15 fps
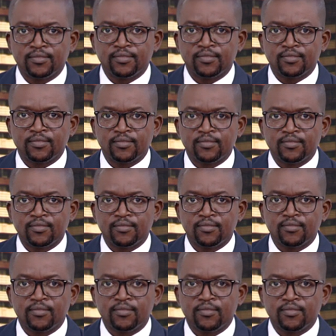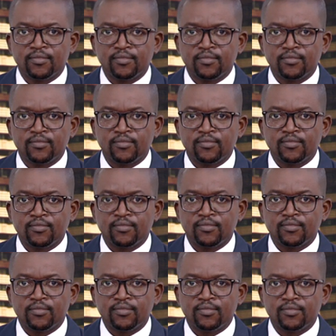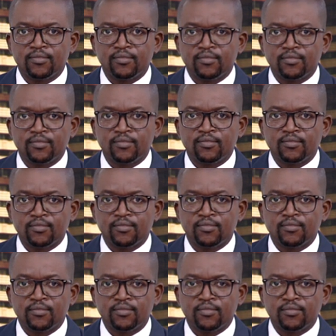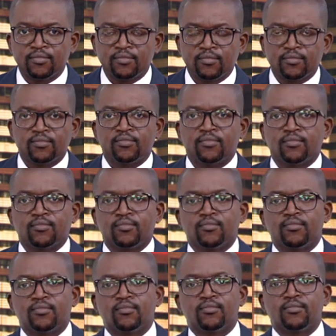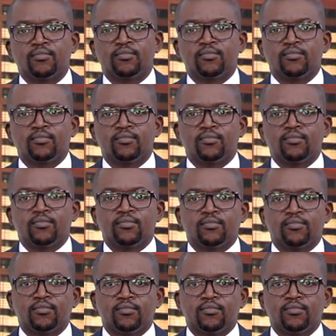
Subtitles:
(not speaking)